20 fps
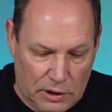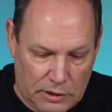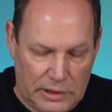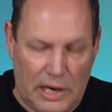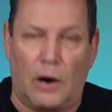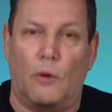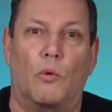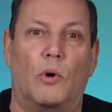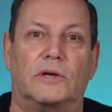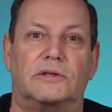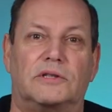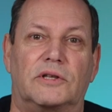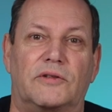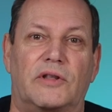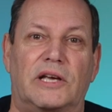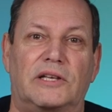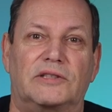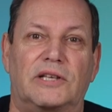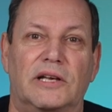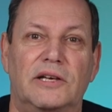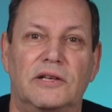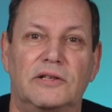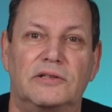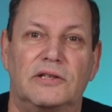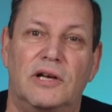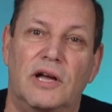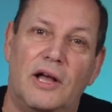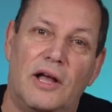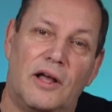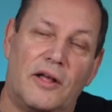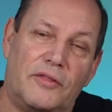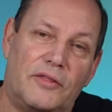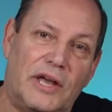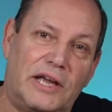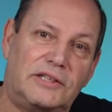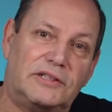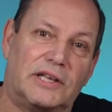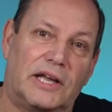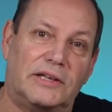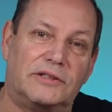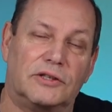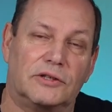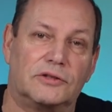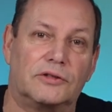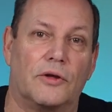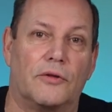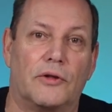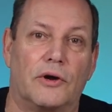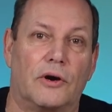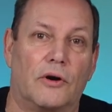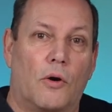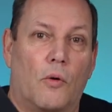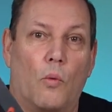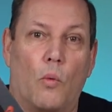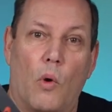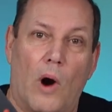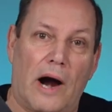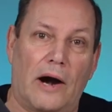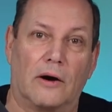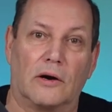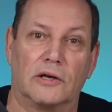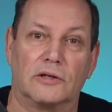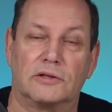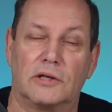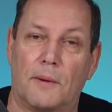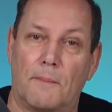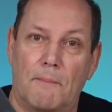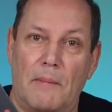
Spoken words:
Now what did they send us? They sent us their wireless